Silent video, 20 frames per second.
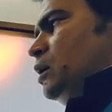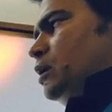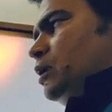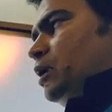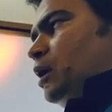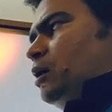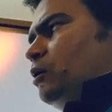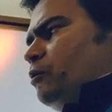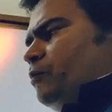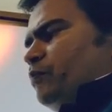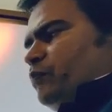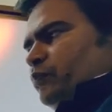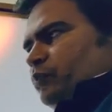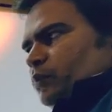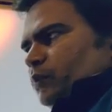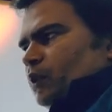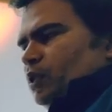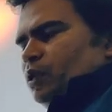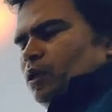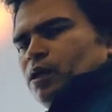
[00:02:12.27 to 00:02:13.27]
Now
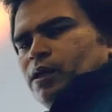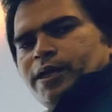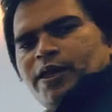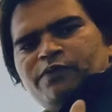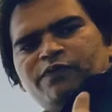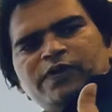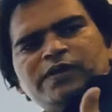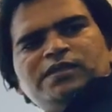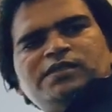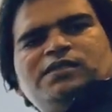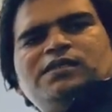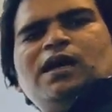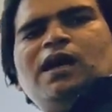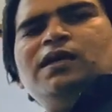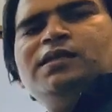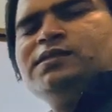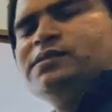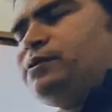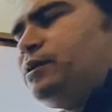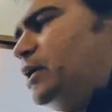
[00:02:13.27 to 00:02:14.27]
if I just
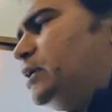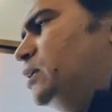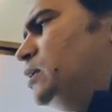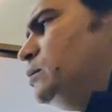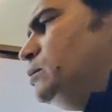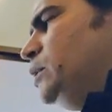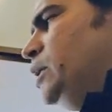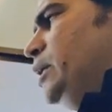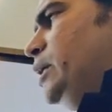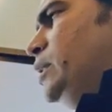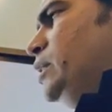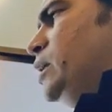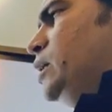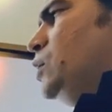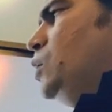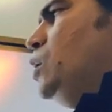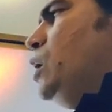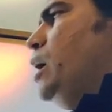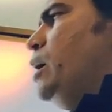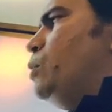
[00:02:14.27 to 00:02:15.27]
ask randomly that,
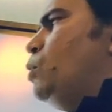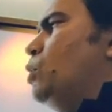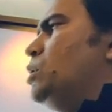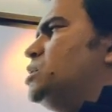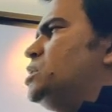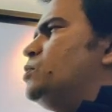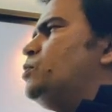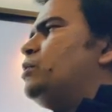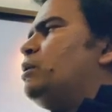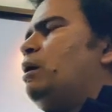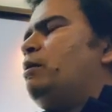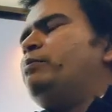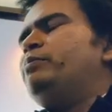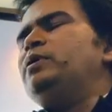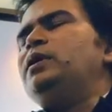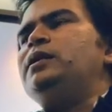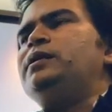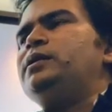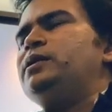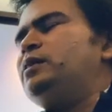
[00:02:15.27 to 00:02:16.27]
okay, what's the
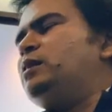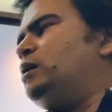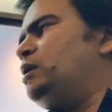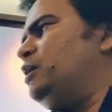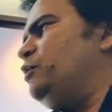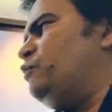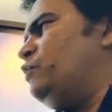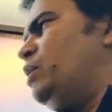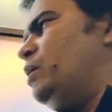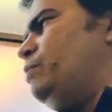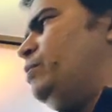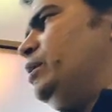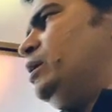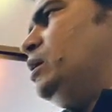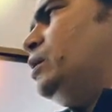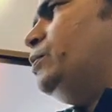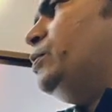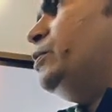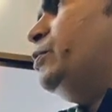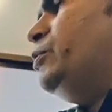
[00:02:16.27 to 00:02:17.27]
probability that if I pick
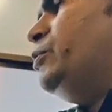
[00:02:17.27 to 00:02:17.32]
up a